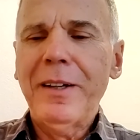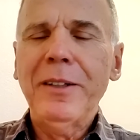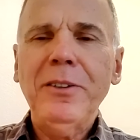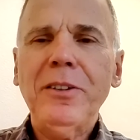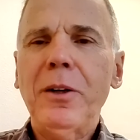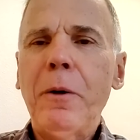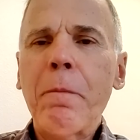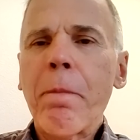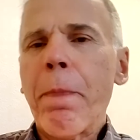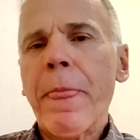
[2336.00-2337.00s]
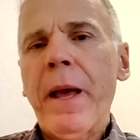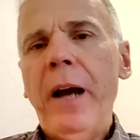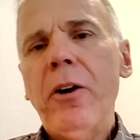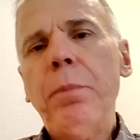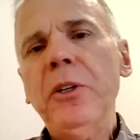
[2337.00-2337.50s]
So I
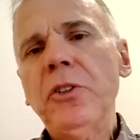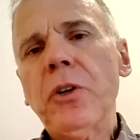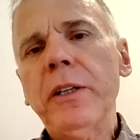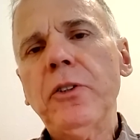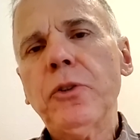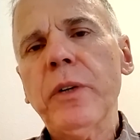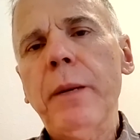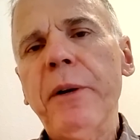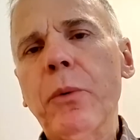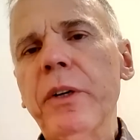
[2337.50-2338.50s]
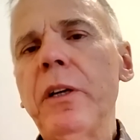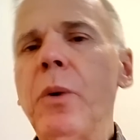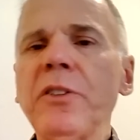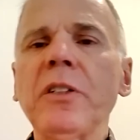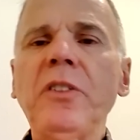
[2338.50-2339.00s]
hope you enjoyed the trip. It really
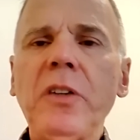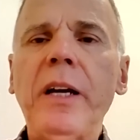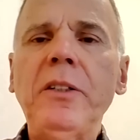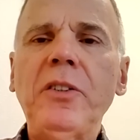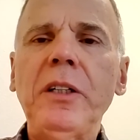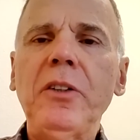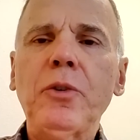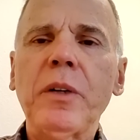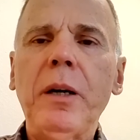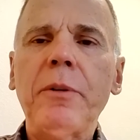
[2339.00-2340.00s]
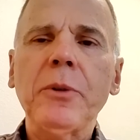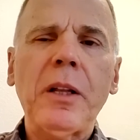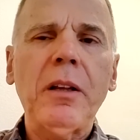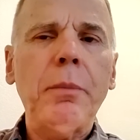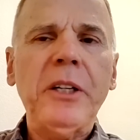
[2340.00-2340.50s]
wasn't a sightseeing trip. There was a
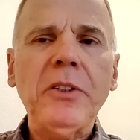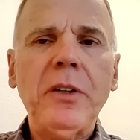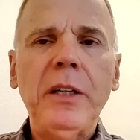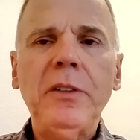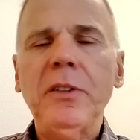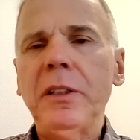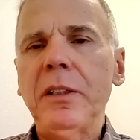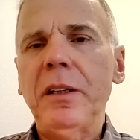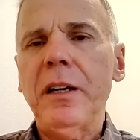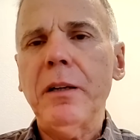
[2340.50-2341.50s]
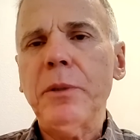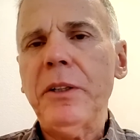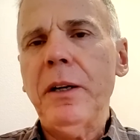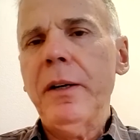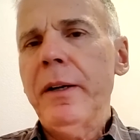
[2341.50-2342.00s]
little bit of sightseeing in there, but
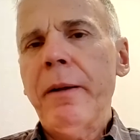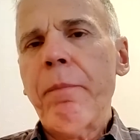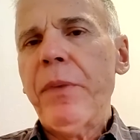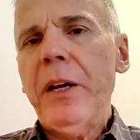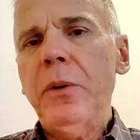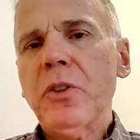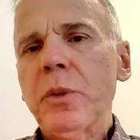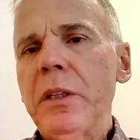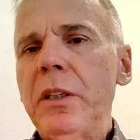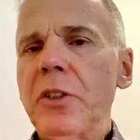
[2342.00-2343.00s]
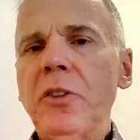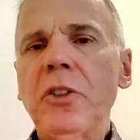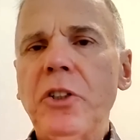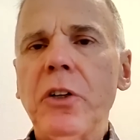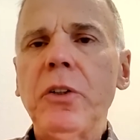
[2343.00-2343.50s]
it was really just to
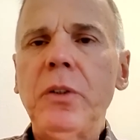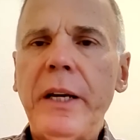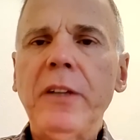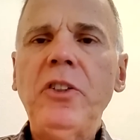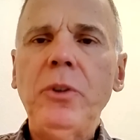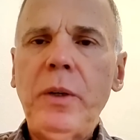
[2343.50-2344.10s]
show you, yes, you